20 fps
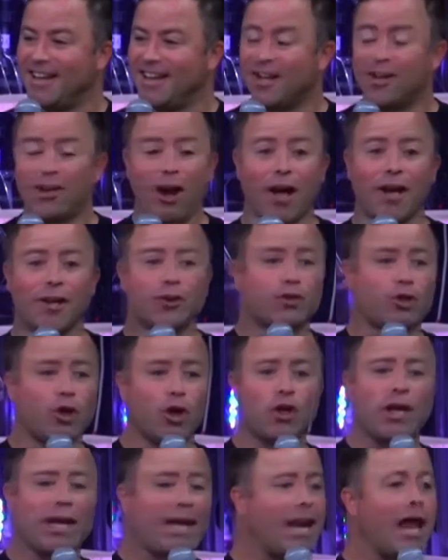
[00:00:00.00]
God is
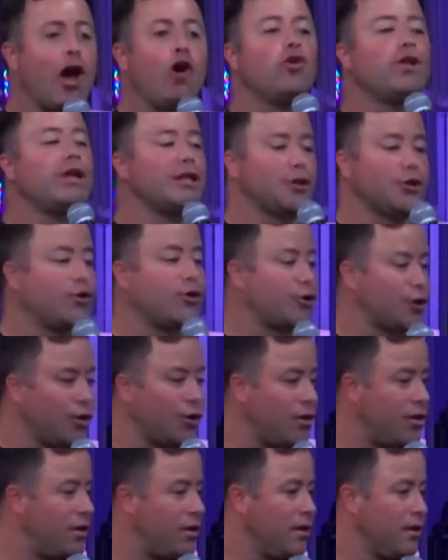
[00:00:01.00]
good. He can only do
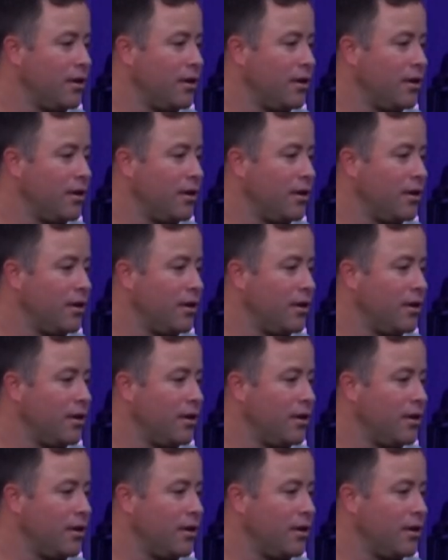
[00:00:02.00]
good.